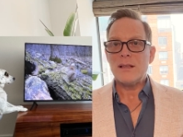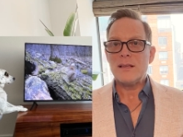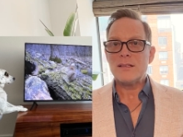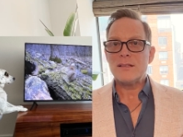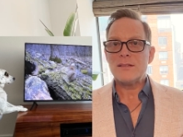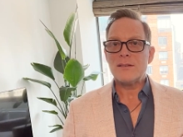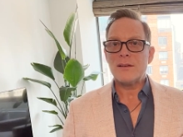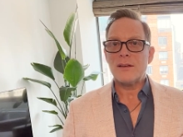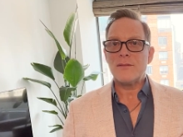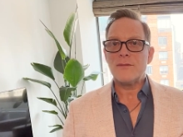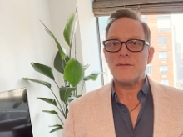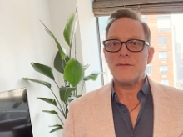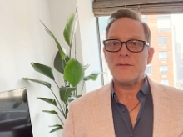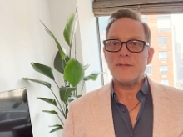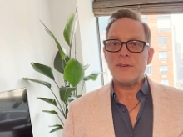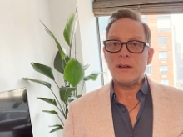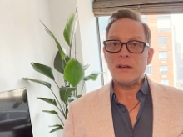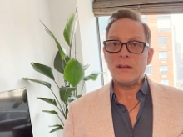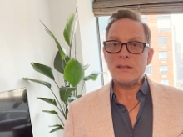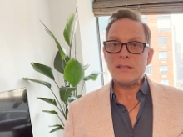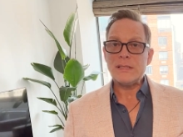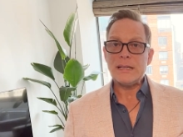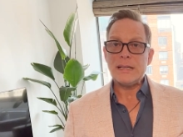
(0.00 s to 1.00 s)
is
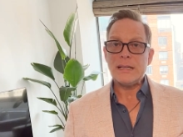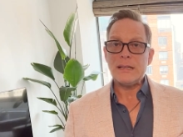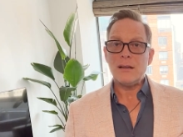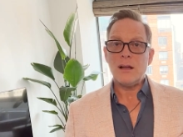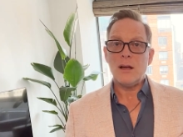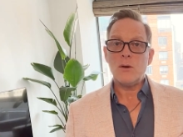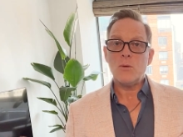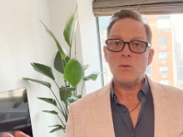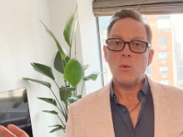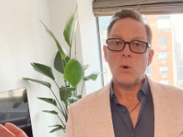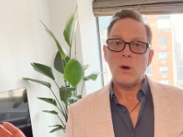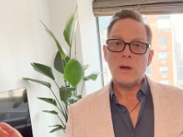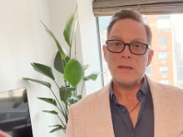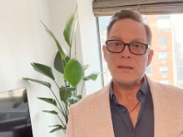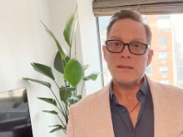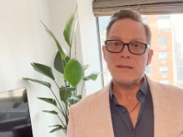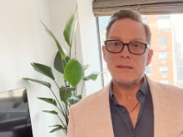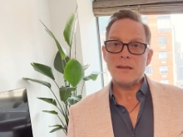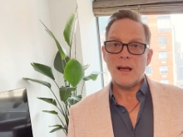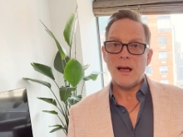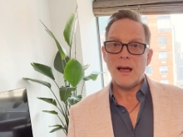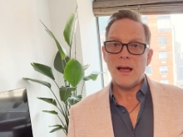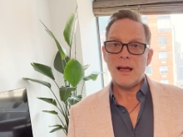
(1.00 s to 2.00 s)
filled in on one
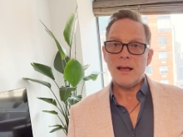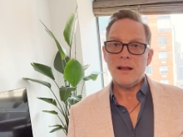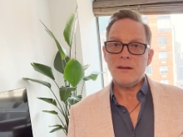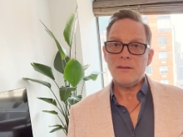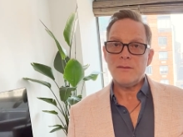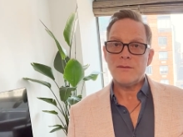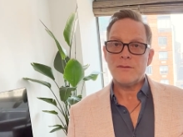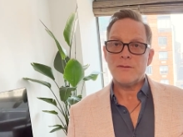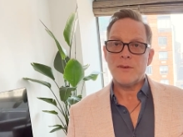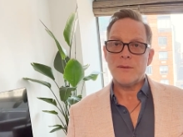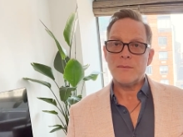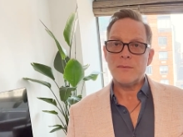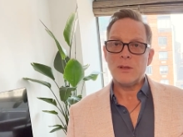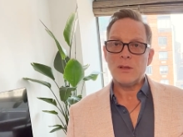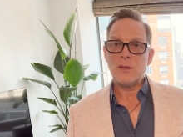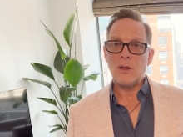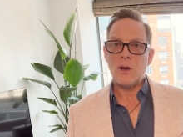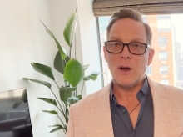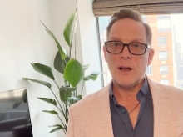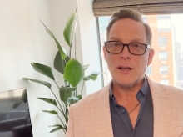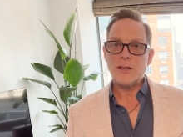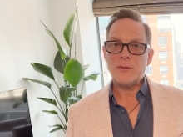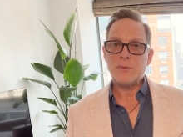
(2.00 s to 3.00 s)
side from the
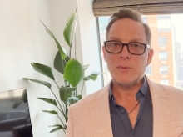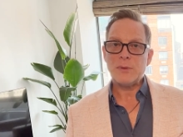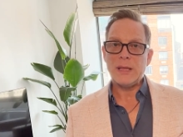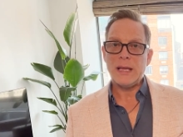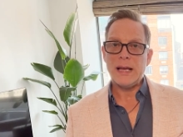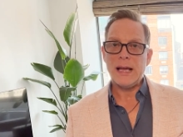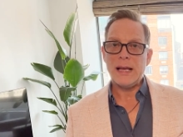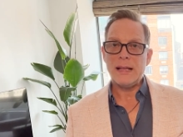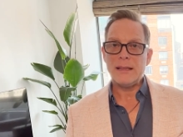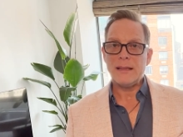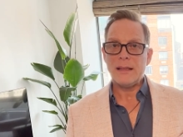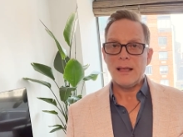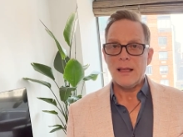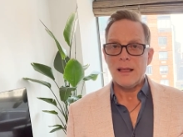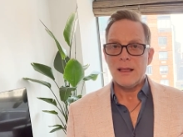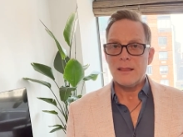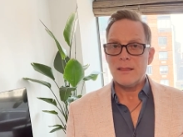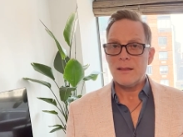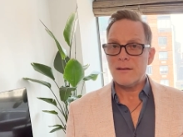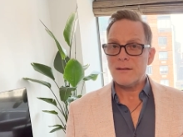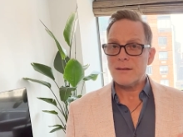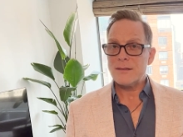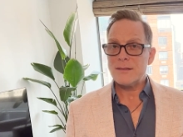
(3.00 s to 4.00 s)
large plant.
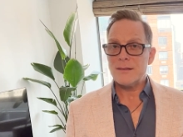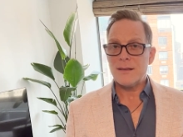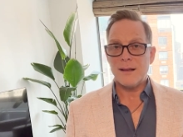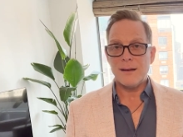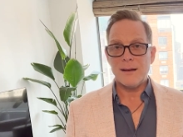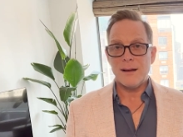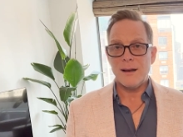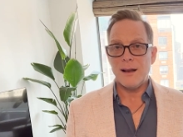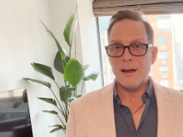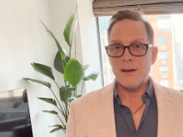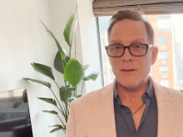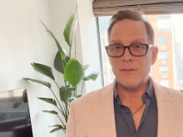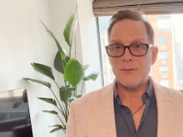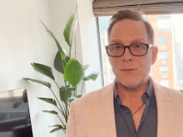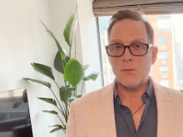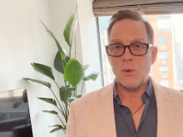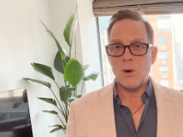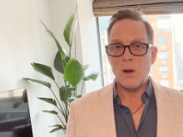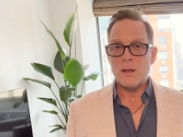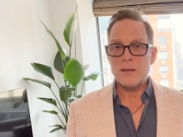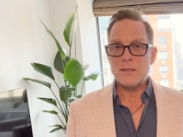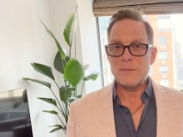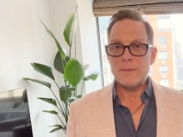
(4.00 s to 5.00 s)
There is not enough
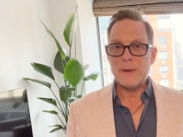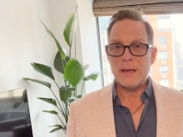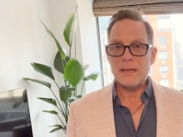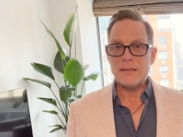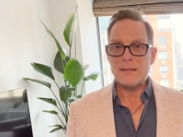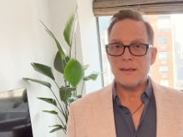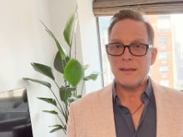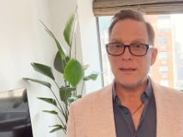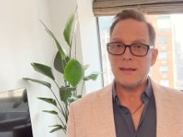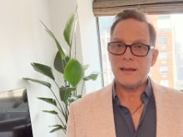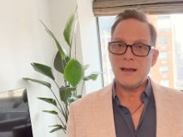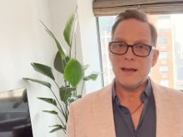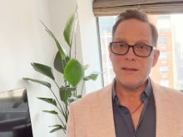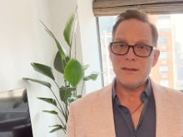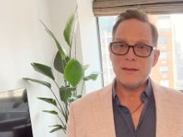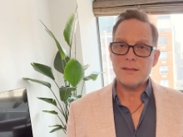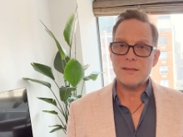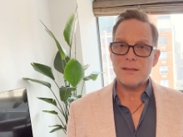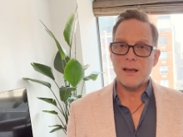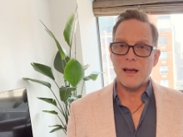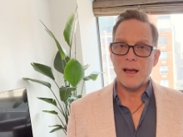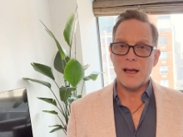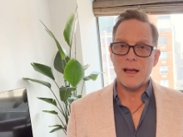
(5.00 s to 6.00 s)
wall space on the other
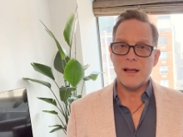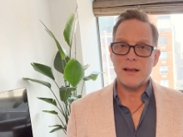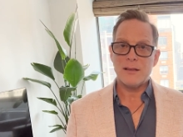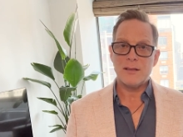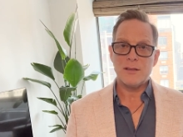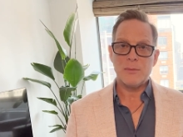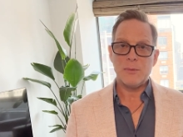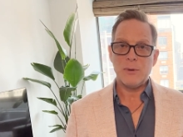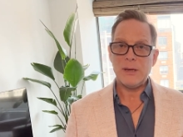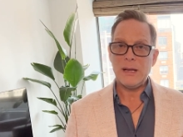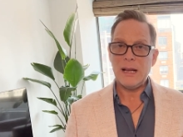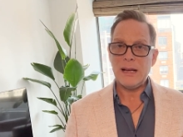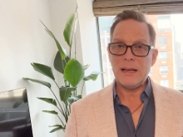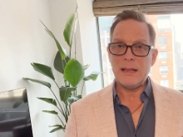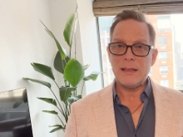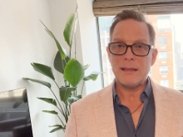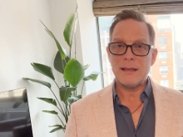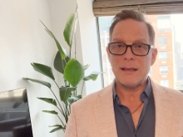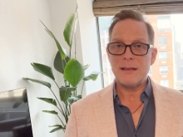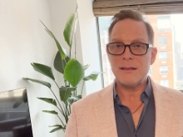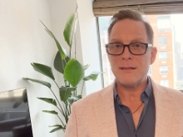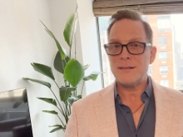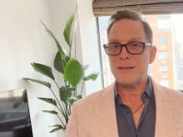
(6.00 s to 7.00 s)
side to put
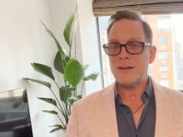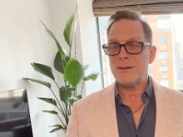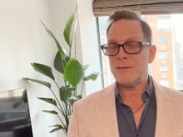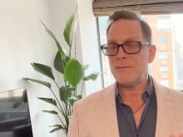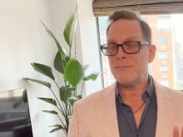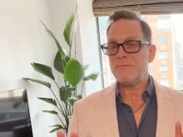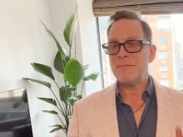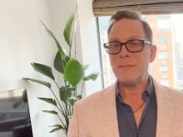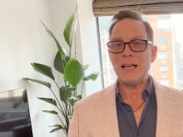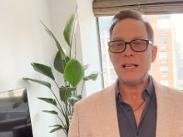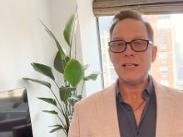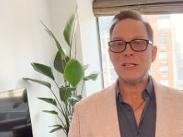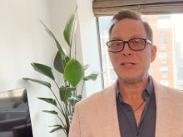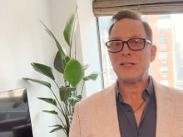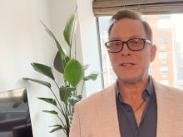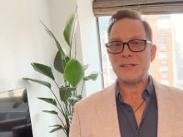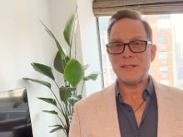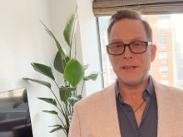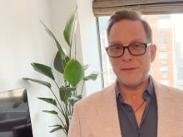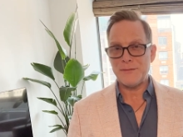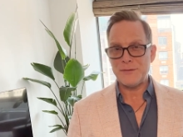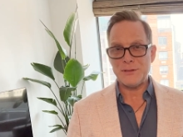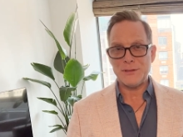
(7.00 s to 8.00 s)
anything, so it's
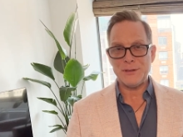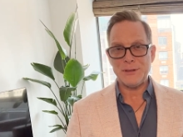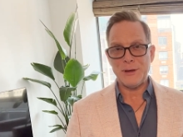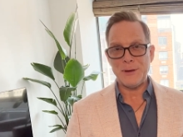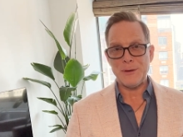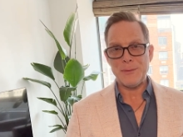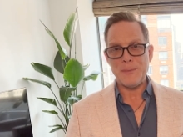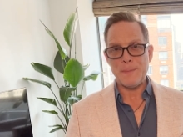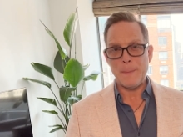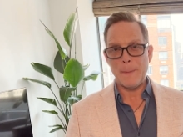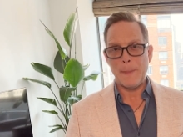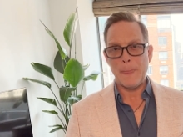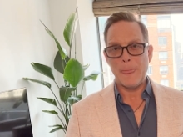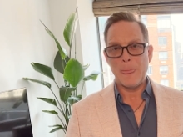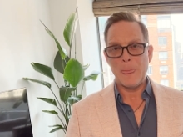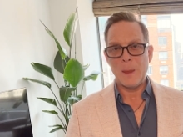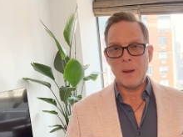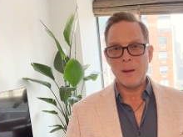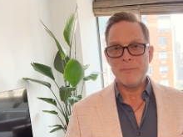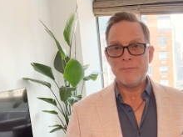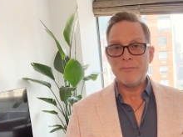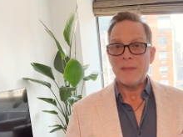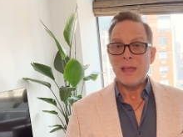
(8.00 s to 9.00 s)
just left alone.
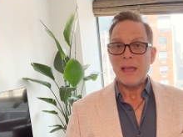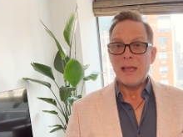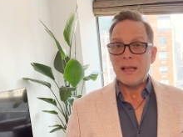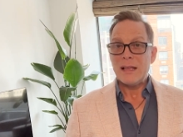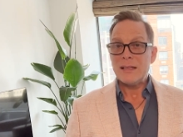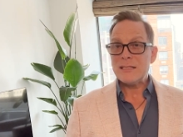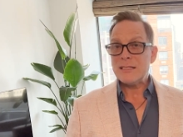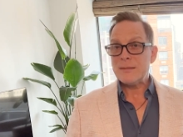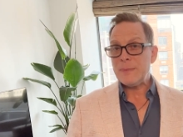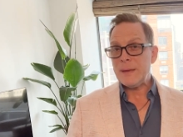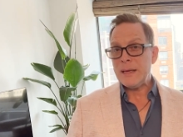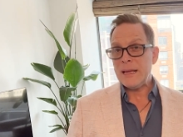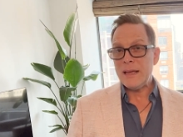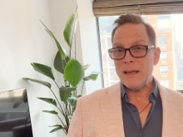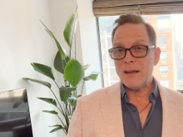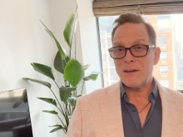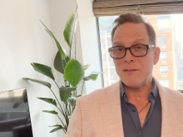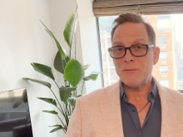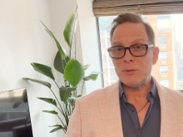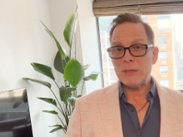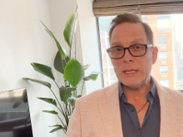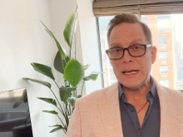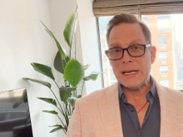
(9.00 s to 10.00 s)
And speaking
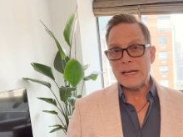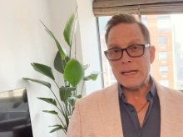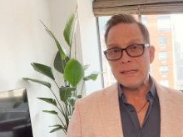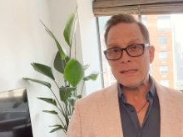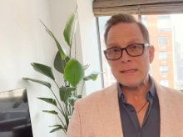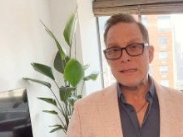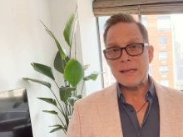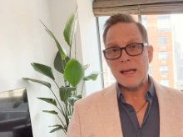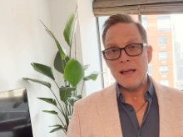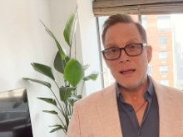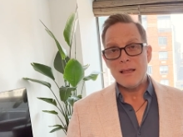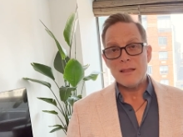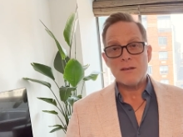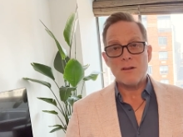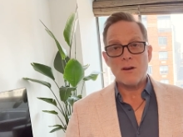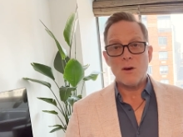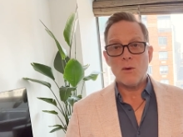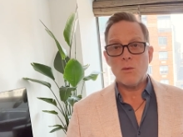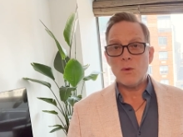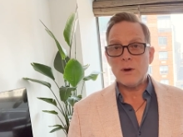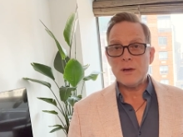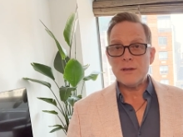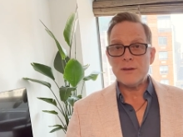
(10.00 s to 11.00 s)
of plants, they're
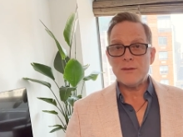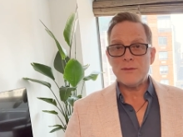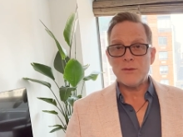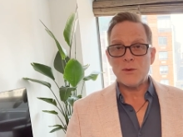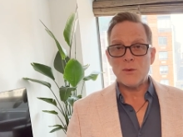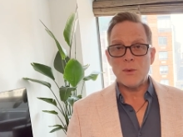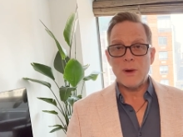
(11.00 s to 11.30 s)
a wonderful